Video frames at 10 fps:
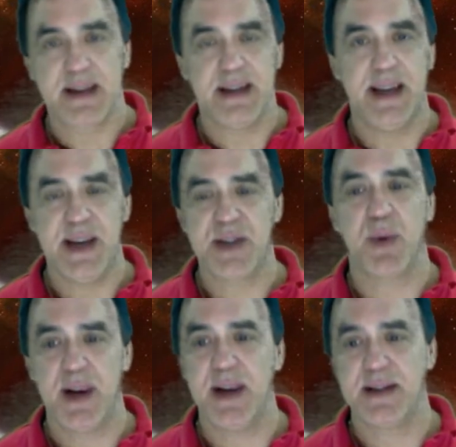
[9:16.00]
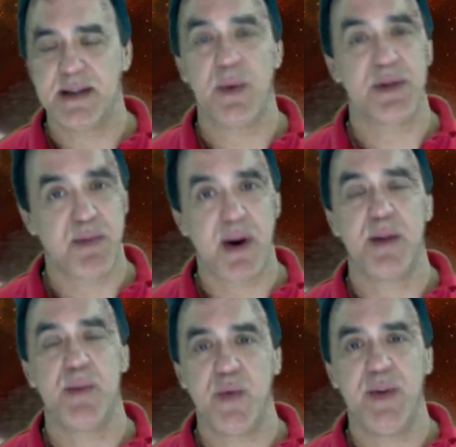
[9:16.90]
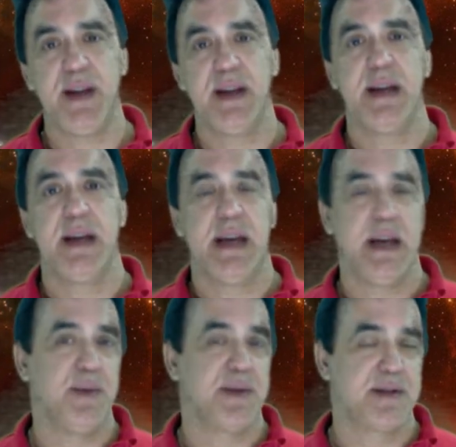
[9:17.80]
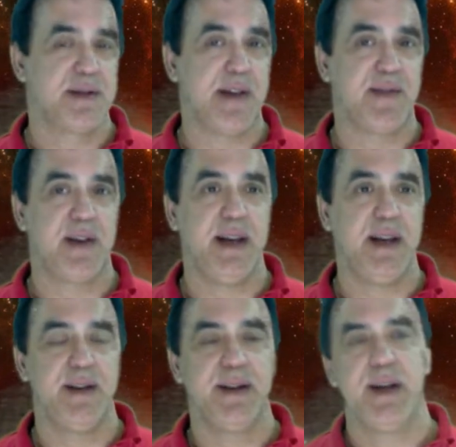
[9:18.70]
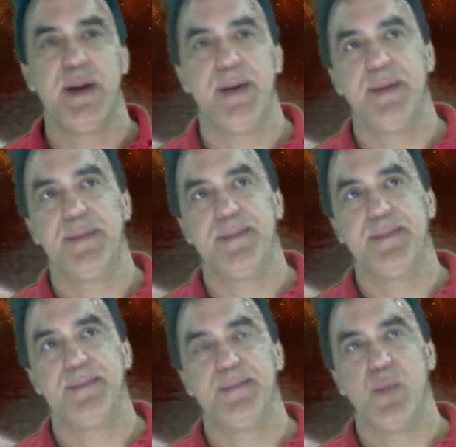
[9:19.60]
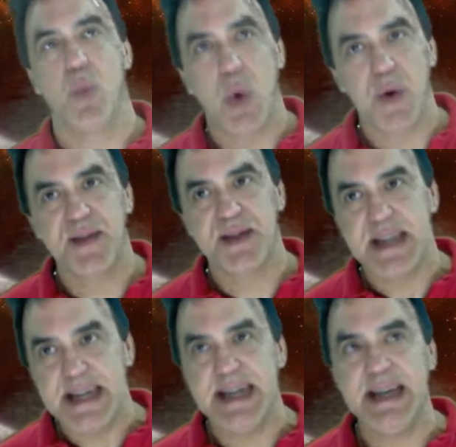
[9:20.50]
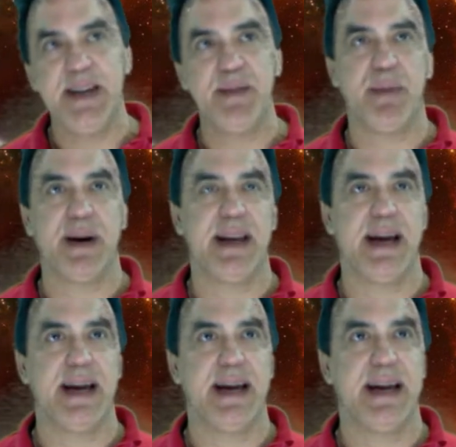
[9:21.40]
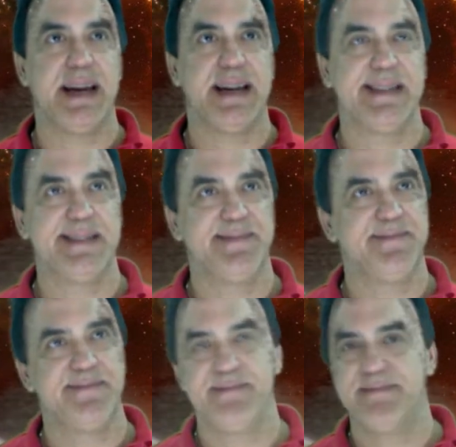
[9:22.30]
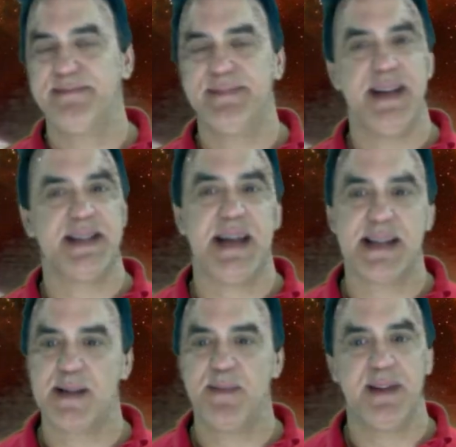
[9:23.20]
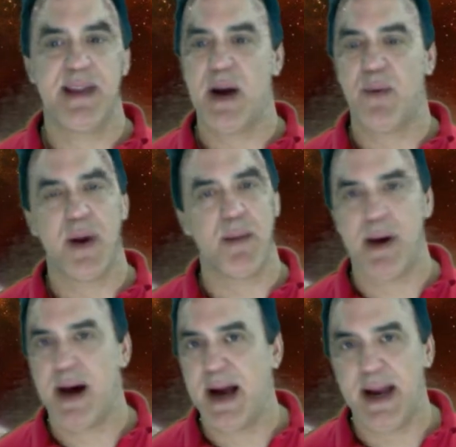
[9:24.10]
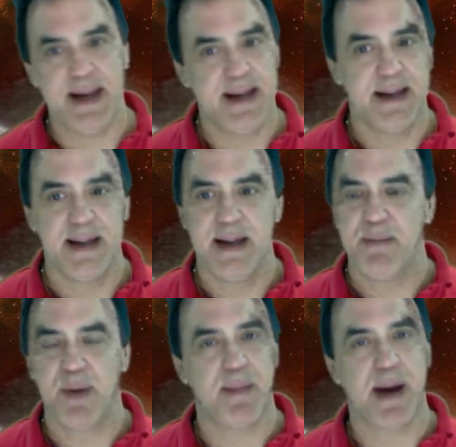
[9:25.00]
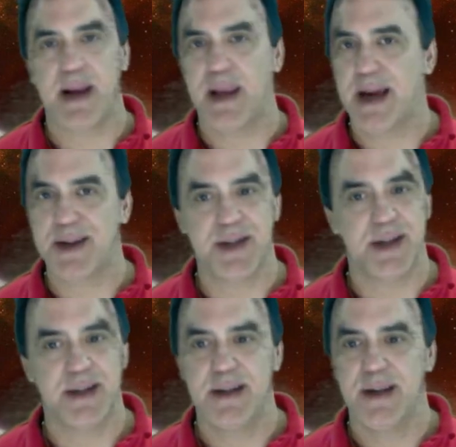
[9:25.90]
it is what it is. It was a Predator movie. It was definitely worth seeing, but it's not something that I want to buy, put in my collection,